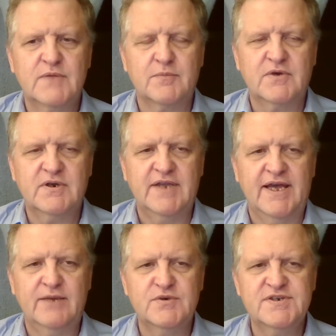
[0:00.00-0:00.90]
Remember,
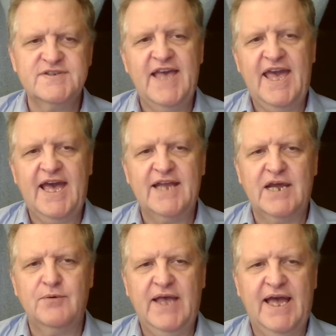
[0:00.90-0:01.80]
den was that.
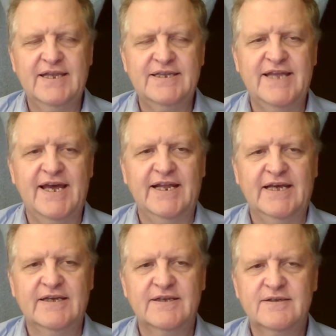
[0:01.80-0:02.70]
Now we got denne.
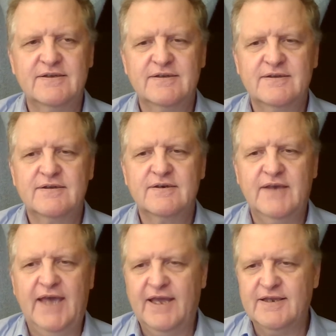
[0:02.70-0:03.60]

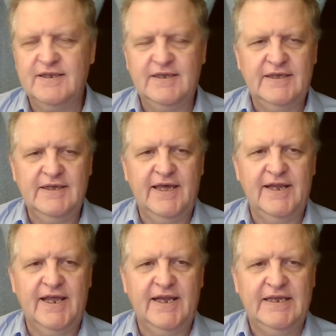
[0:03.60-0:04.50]
Okay,
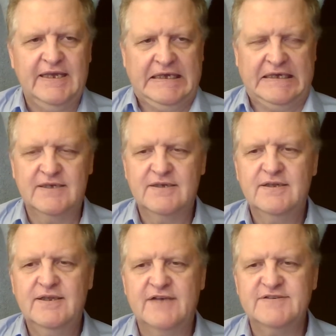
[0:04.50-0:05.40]
denne.
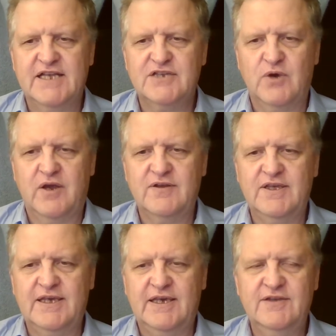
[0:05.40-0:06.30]
That's that trailing
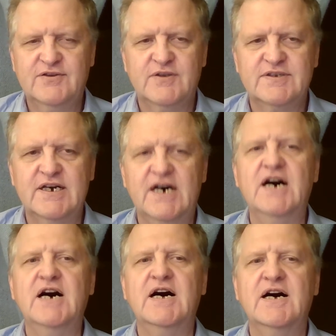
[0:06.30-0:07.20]
e, so it's
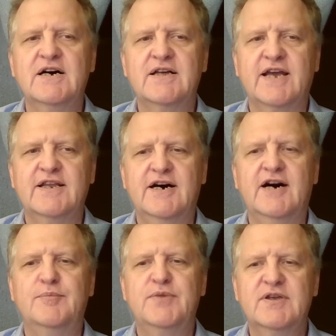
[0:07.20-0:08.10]
like an
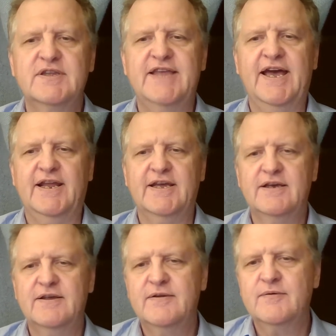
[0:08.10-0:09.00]
up. Denne.
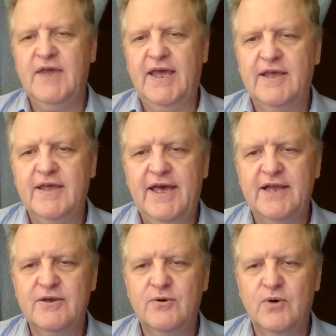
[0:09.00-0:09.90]
Okay,
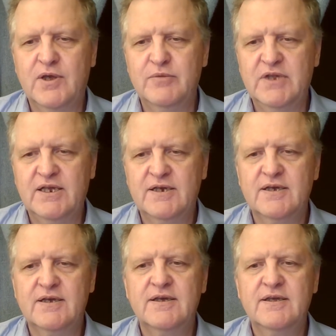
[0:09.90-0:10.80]
et oyerblik.